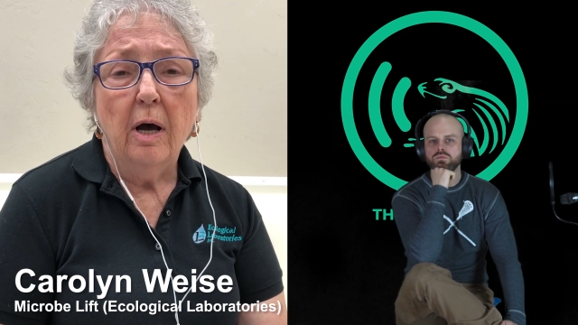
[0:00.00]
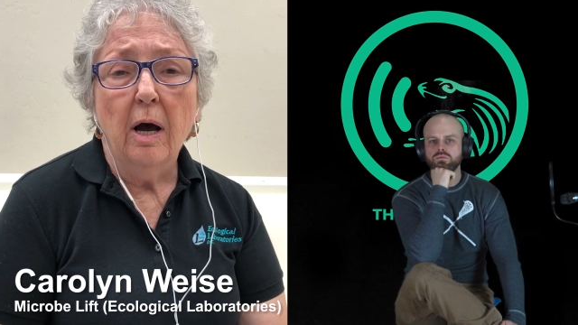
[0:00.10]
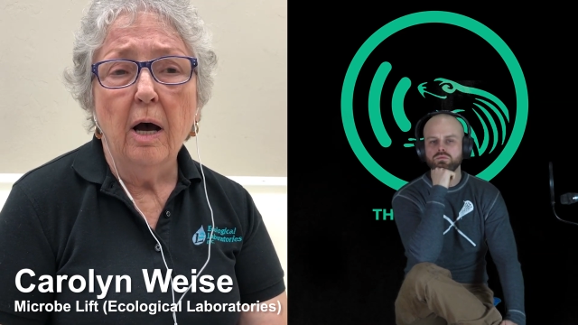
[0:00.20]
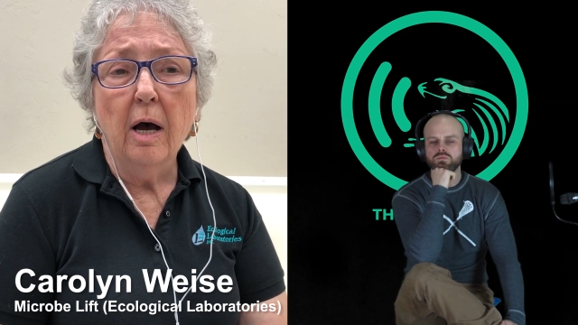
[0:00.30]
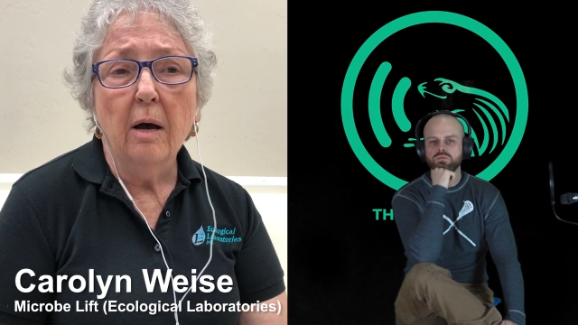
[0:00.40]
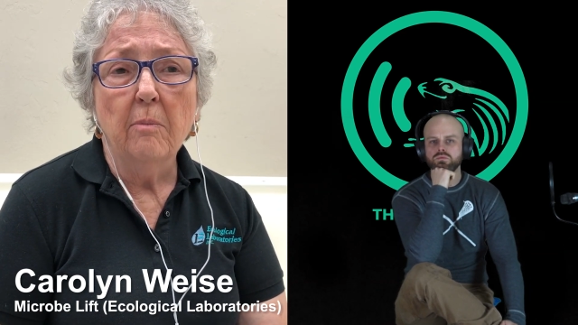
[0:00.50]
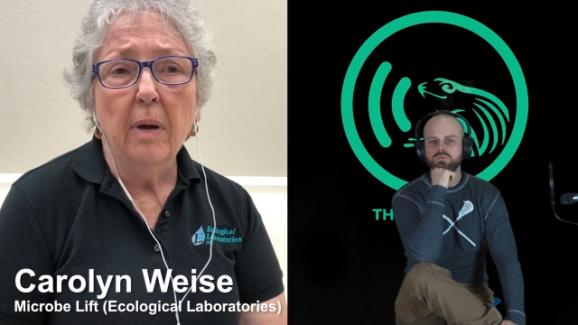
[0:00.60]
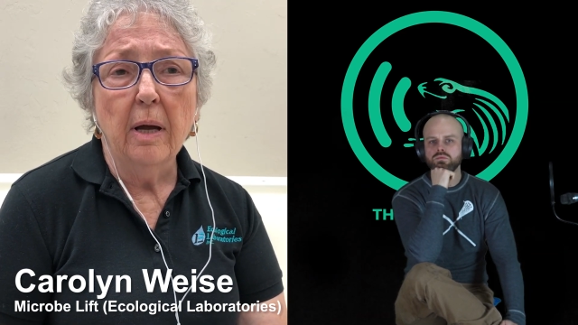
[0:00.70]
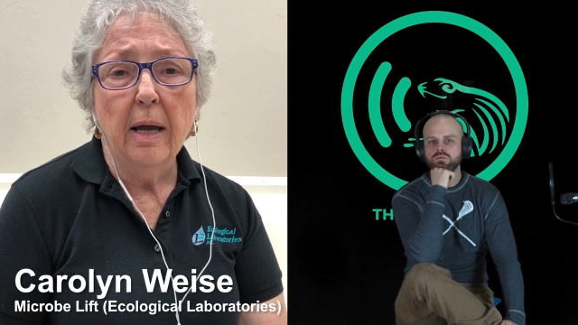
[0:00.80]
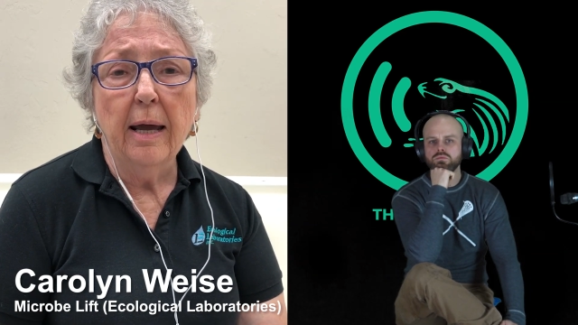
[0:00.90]

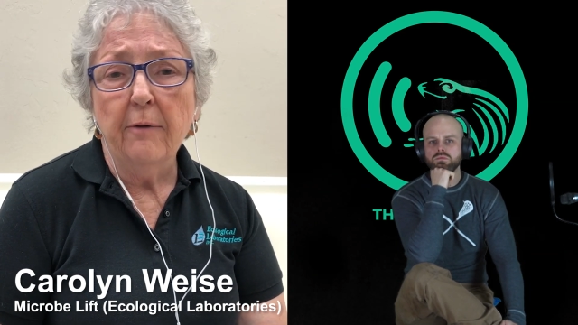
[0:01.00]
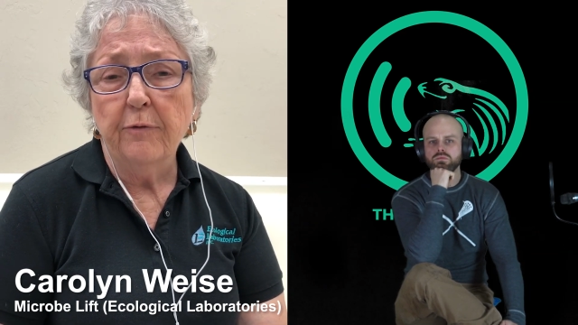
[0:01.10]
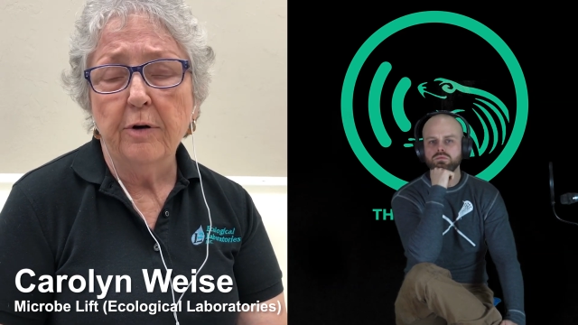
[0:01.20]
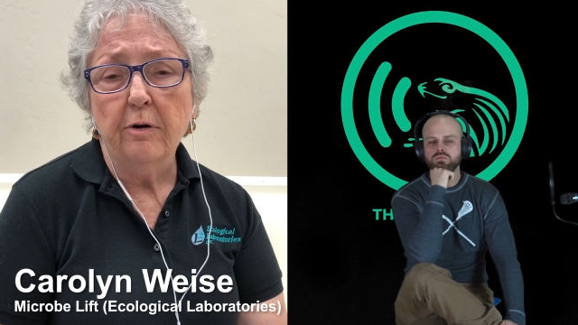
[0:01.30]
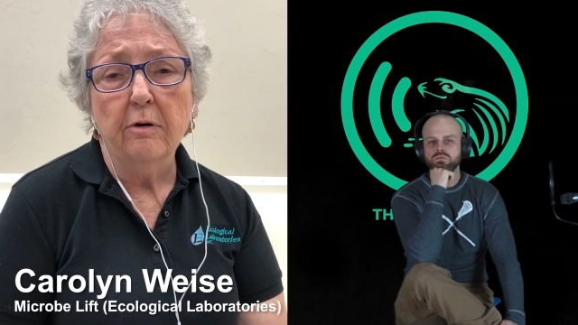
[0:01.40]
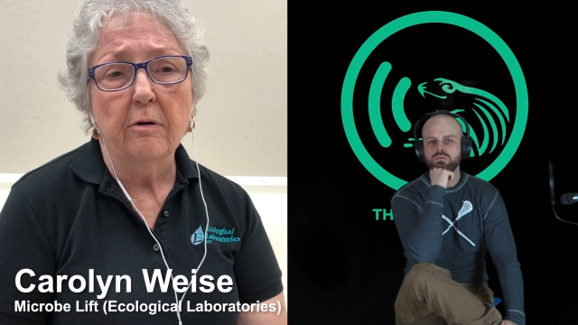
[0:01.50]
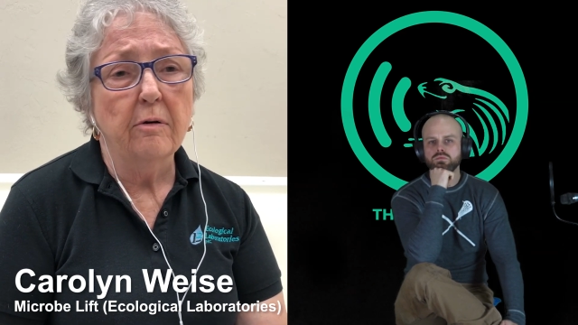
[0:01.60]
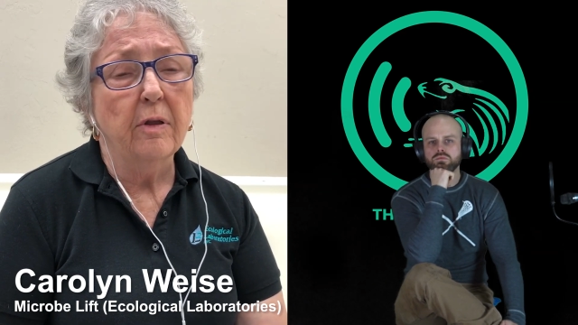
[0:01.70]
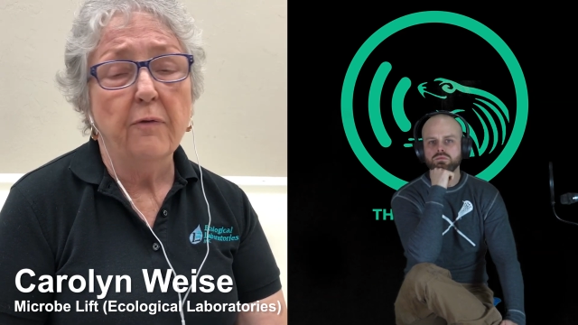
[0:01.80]
Speaker 1: um, after the